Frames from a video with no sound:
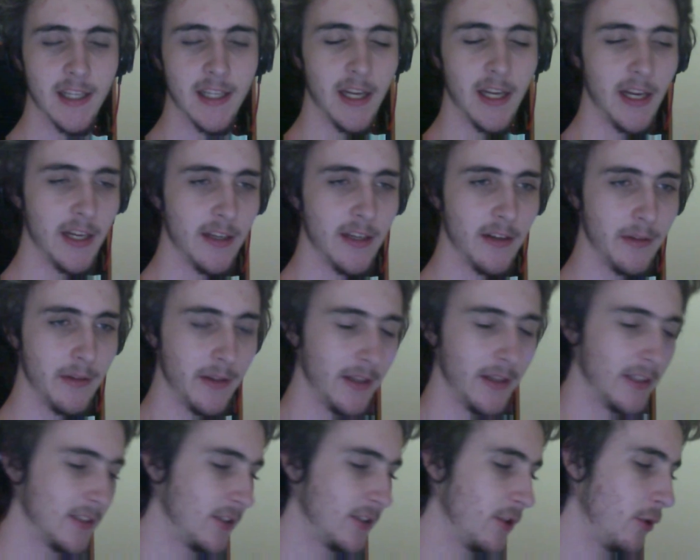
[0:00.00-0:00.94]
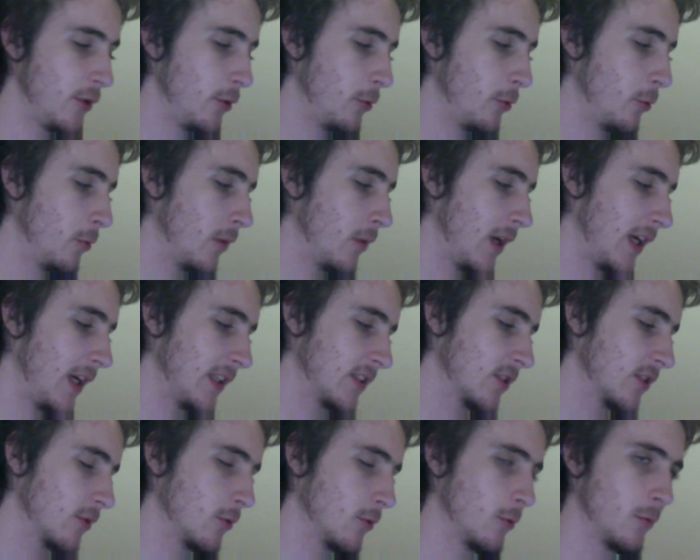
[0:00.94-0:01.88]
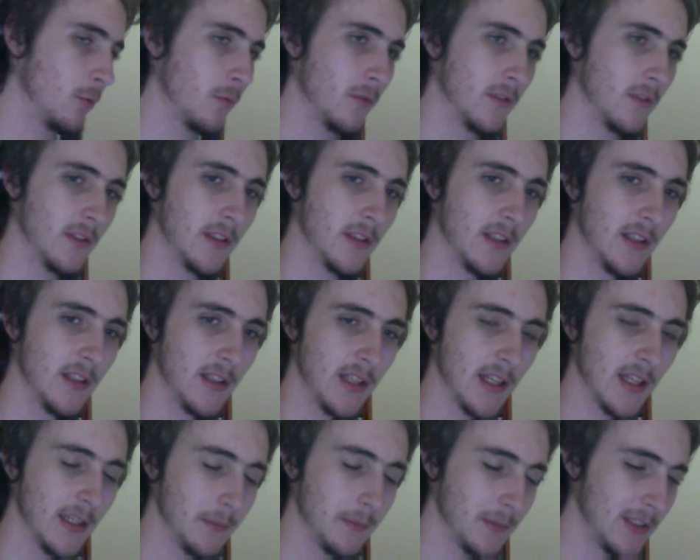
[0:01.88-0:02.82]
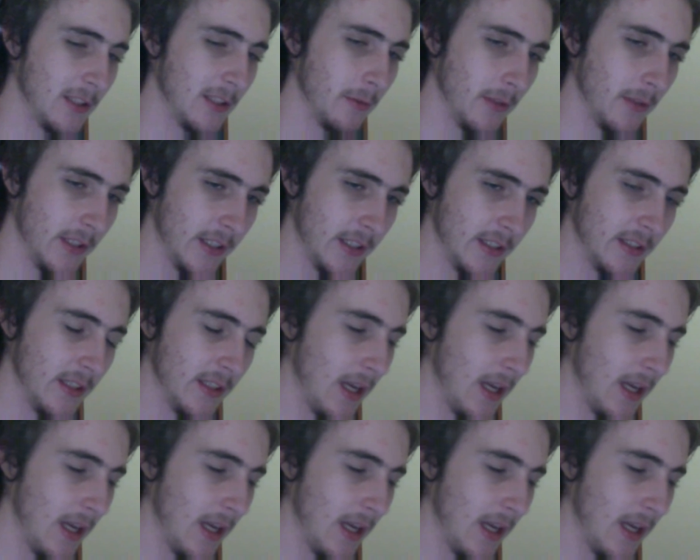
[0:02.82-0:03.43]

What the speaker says: in this new high school that I'm still in.